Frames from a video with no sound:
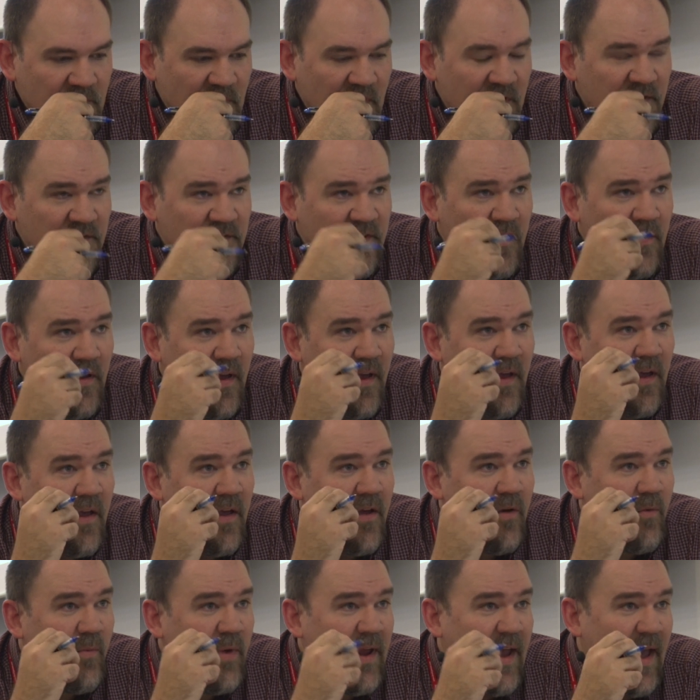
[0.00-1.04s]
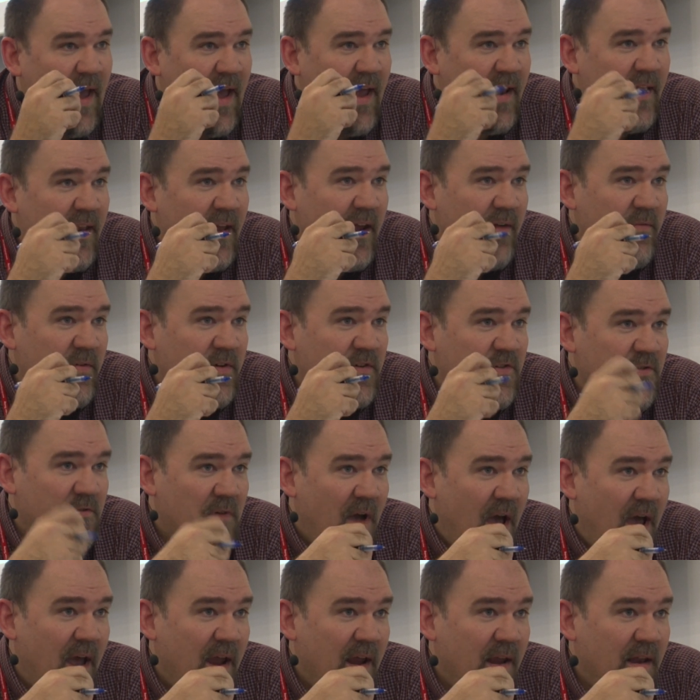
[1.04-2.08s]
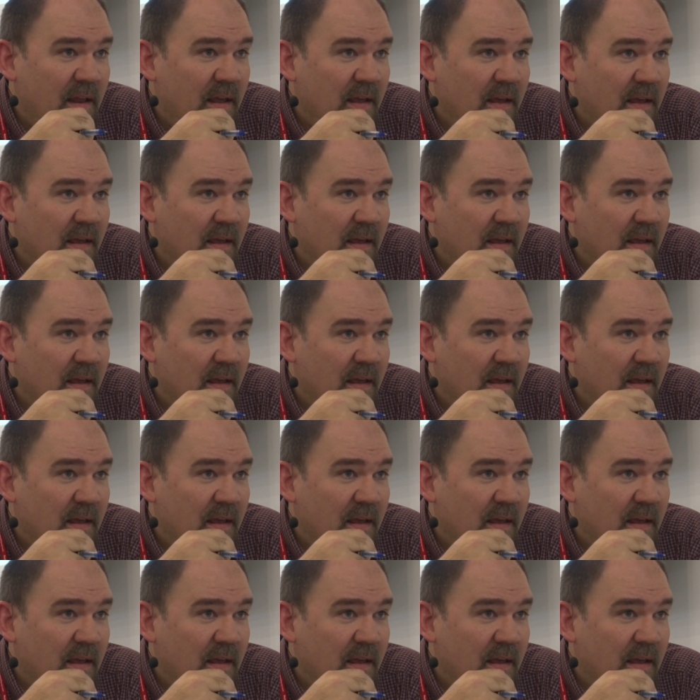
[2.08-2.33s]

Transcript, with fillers: they said, we hadn't ever tried